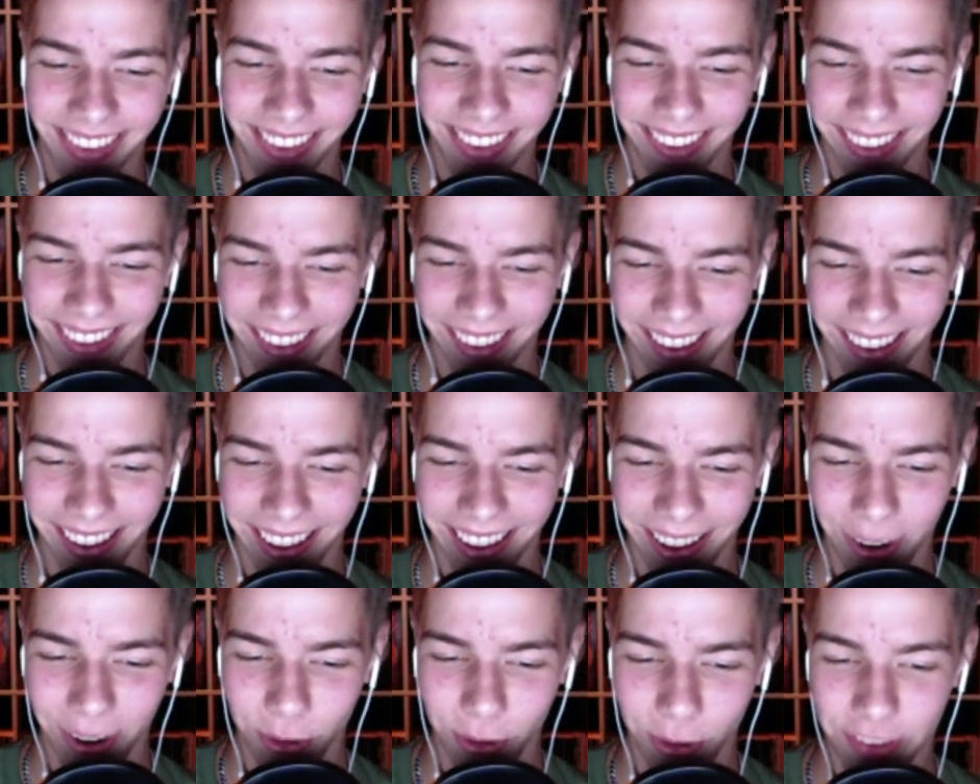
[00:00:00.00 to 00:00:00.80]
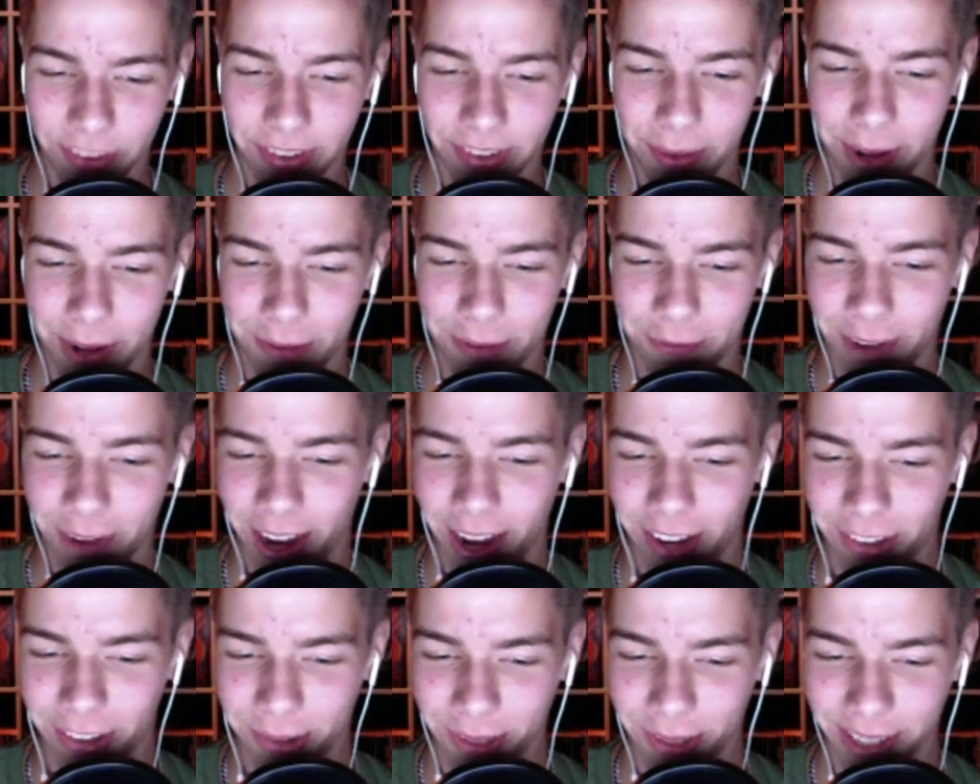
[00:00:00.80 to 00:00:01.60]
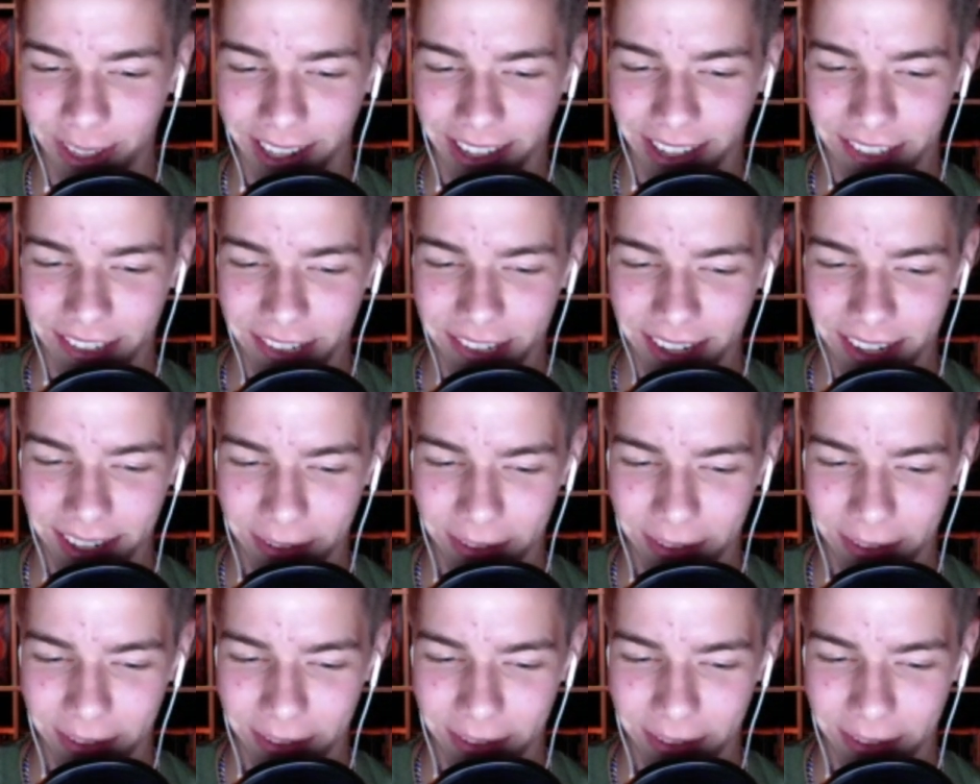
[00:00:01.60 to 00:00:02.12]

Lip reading: What's some advice you would like to give